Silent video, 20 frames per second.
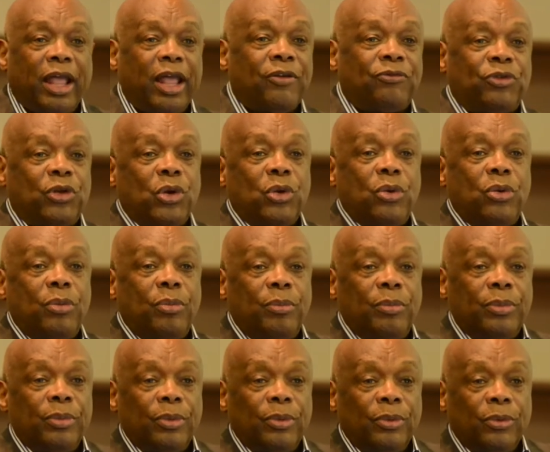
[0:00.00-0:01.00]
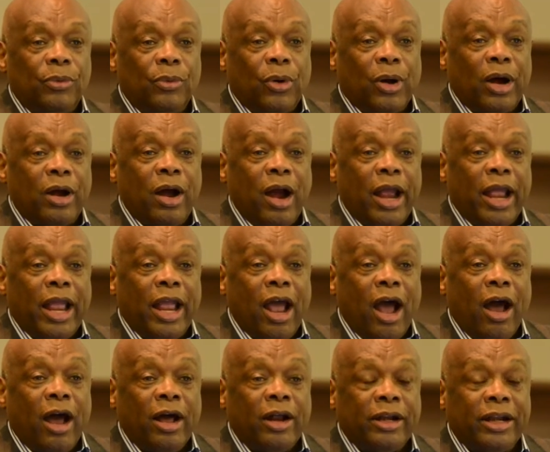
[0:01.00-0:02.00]
if you were
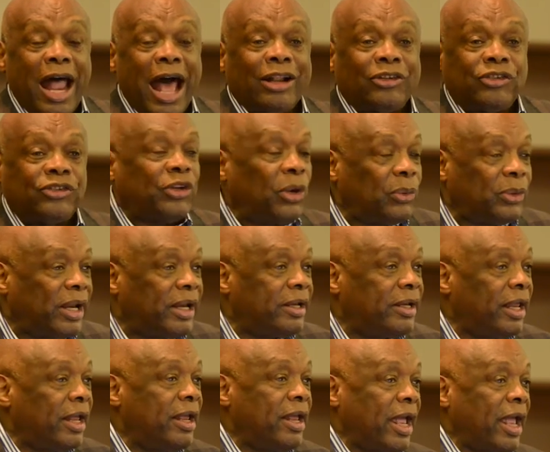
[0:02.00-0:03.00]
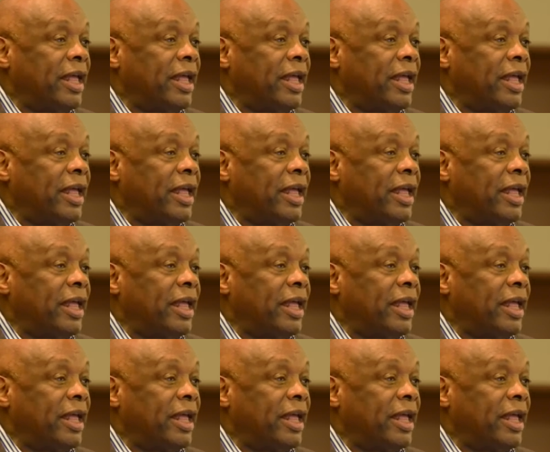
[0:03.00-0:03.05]
not suited